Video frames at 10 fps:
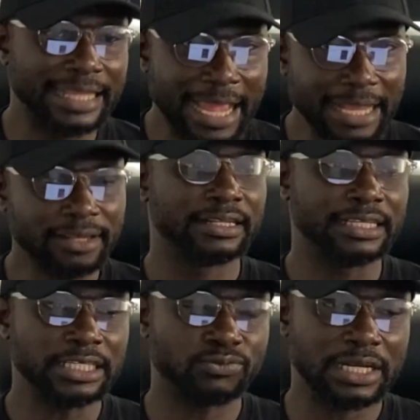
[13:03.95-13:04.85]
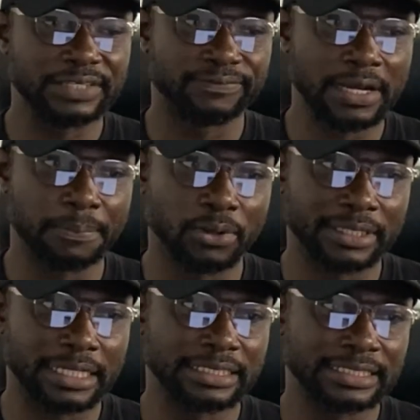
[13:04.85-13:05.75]
Then this one is very
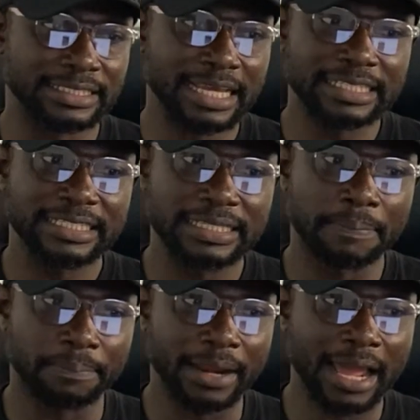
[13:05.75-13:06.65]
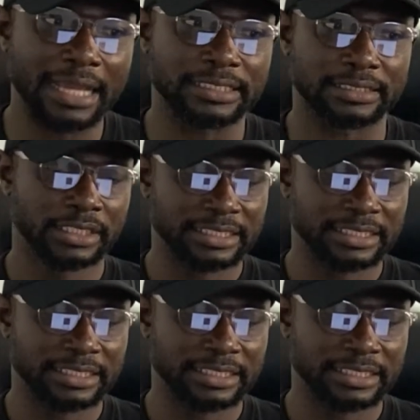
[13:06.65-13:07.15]
important. Set the price.